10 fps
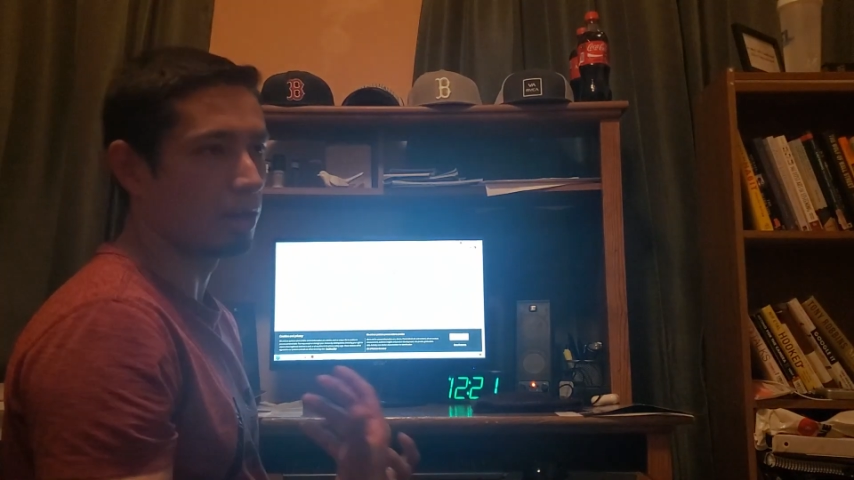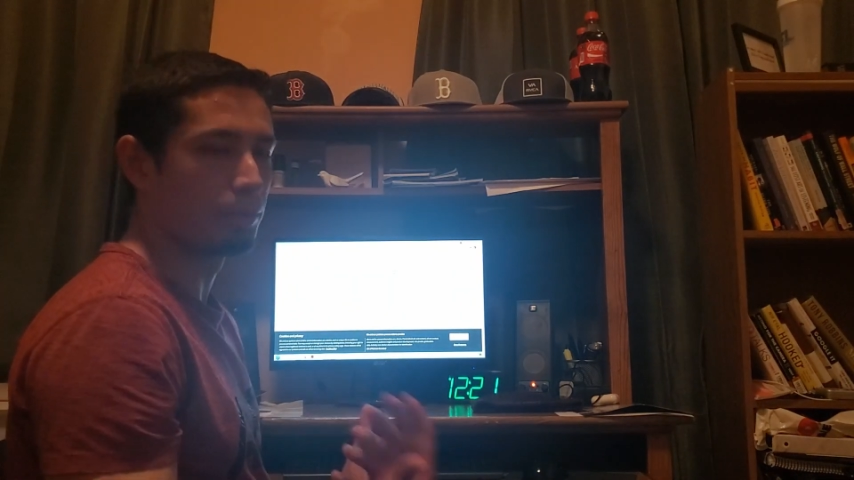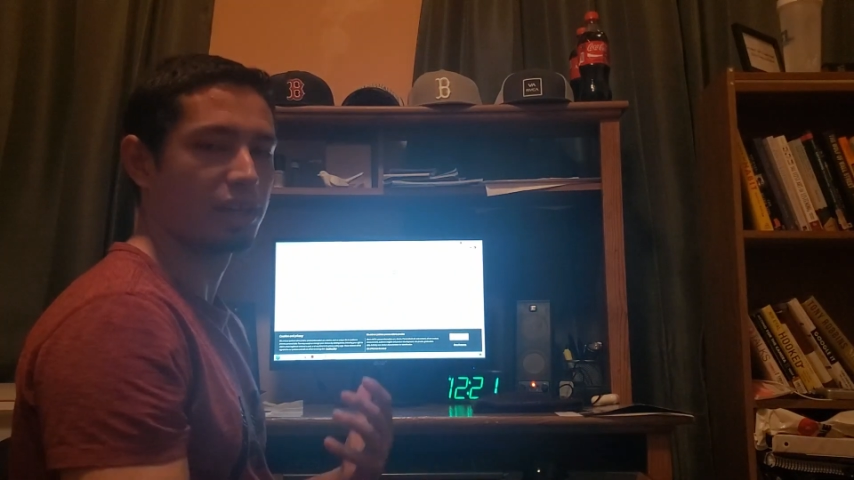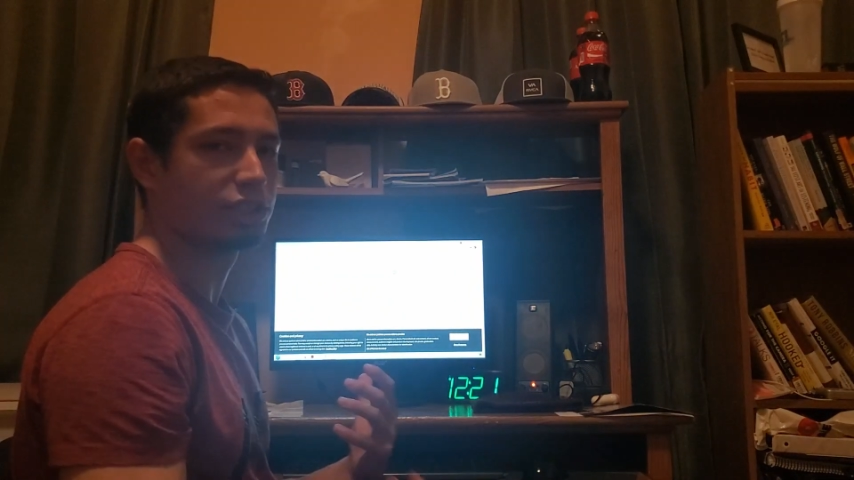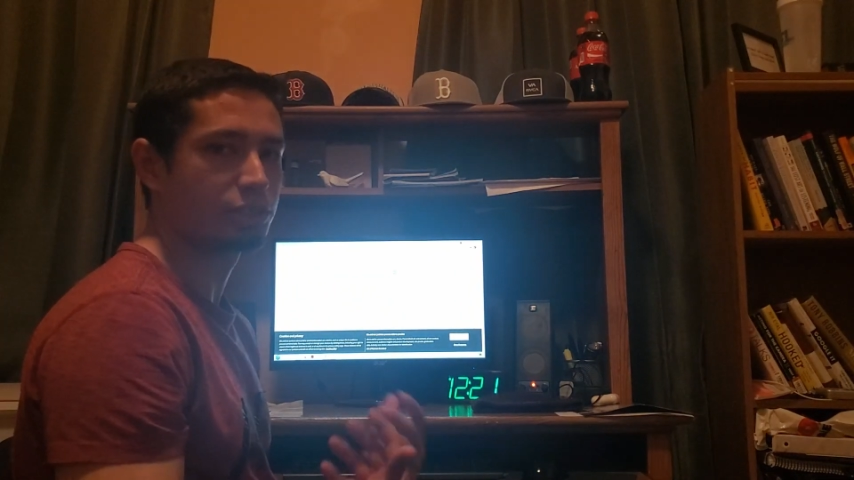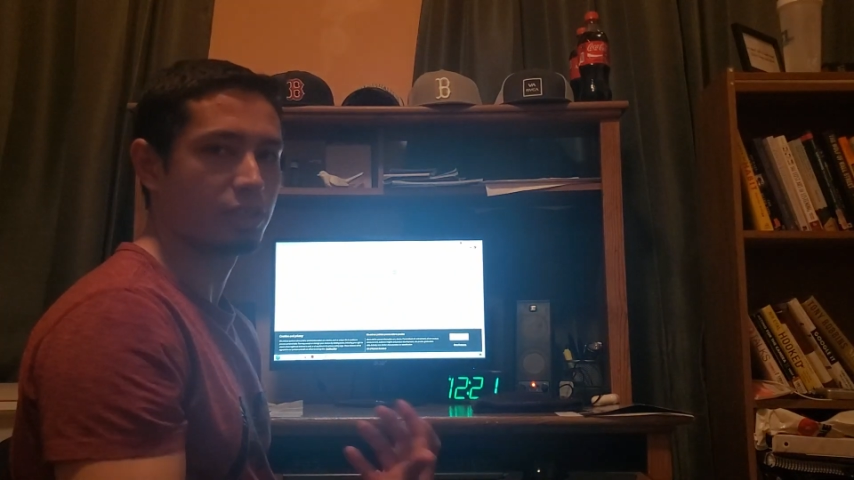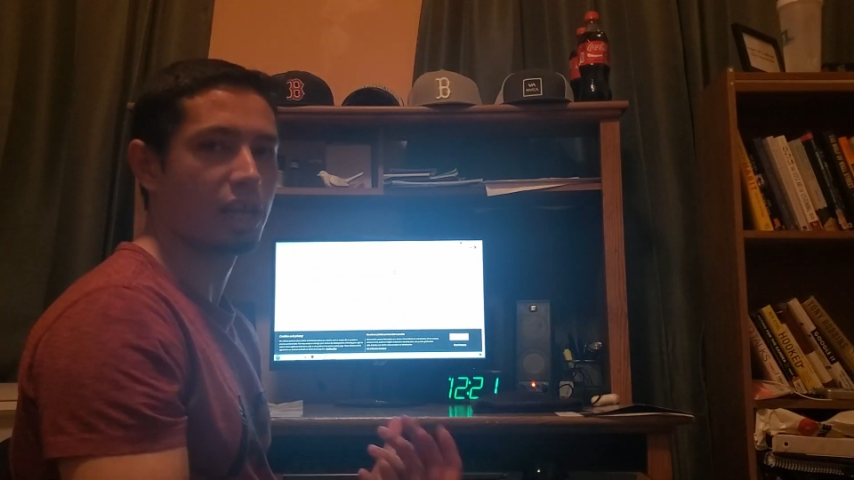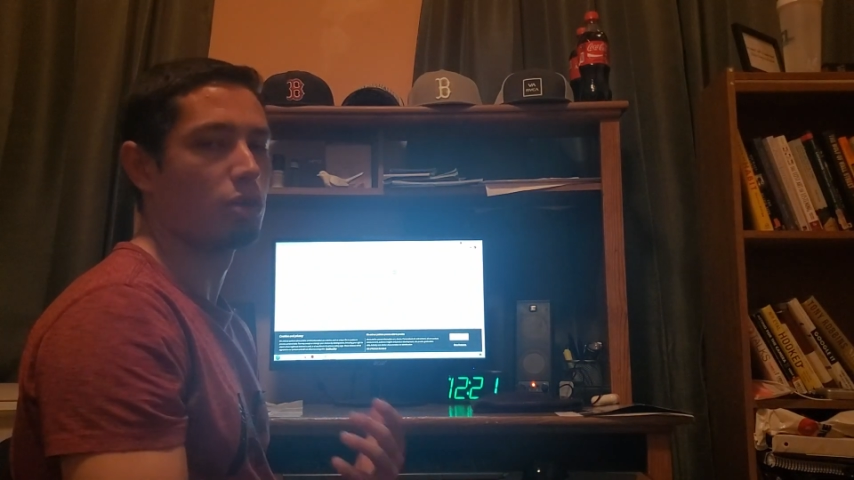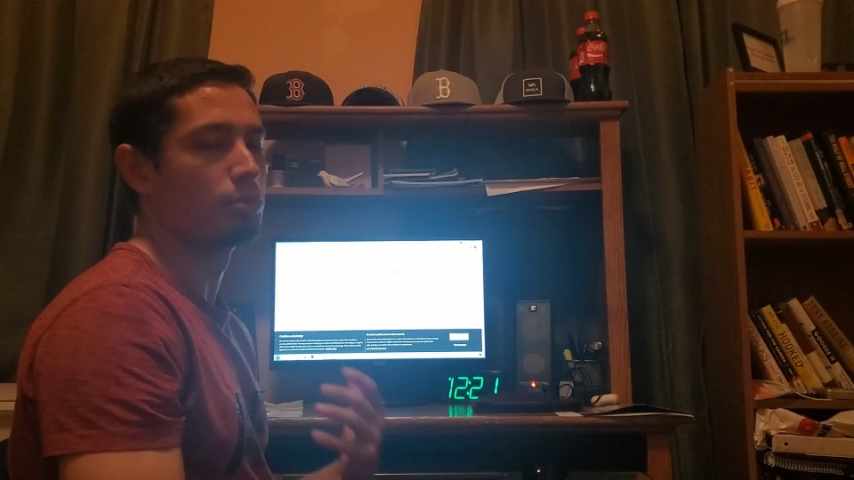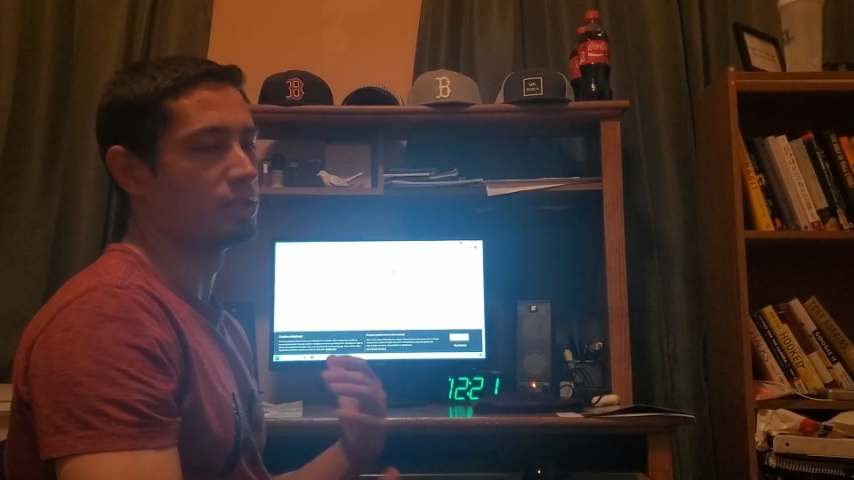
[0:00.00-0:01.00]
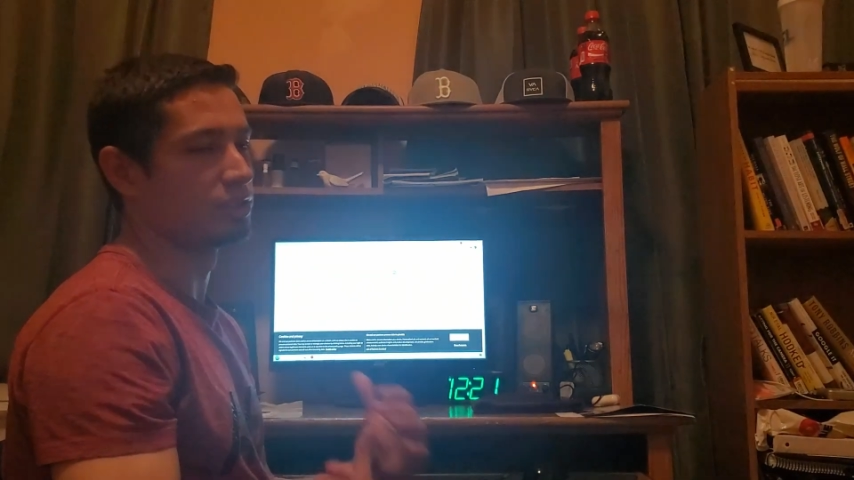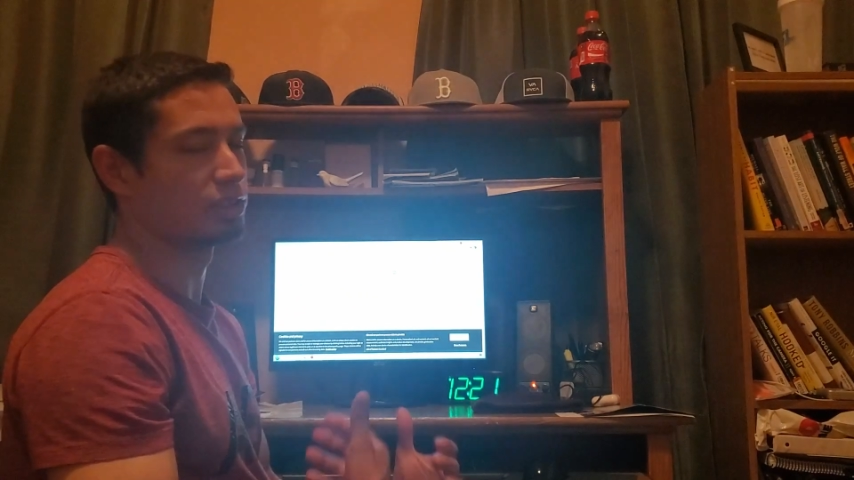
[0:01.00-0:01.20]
I'm not sure how, but in